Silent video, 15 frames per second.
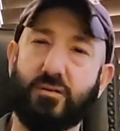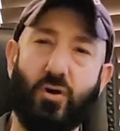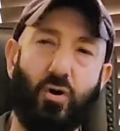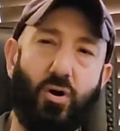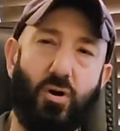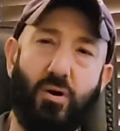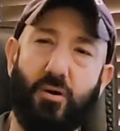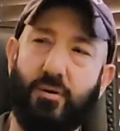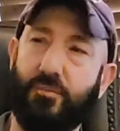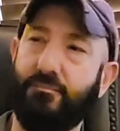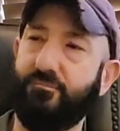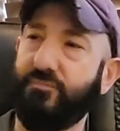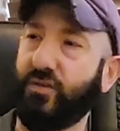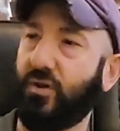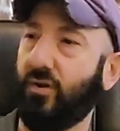at
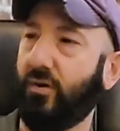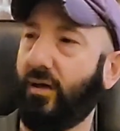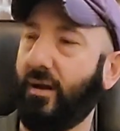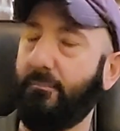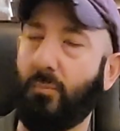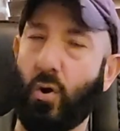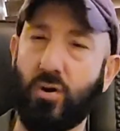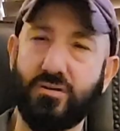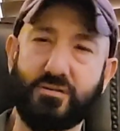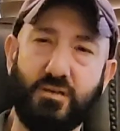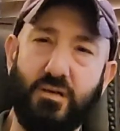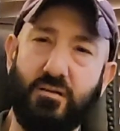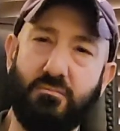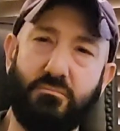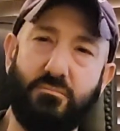a bar
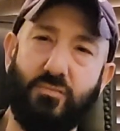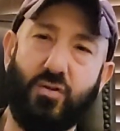scene.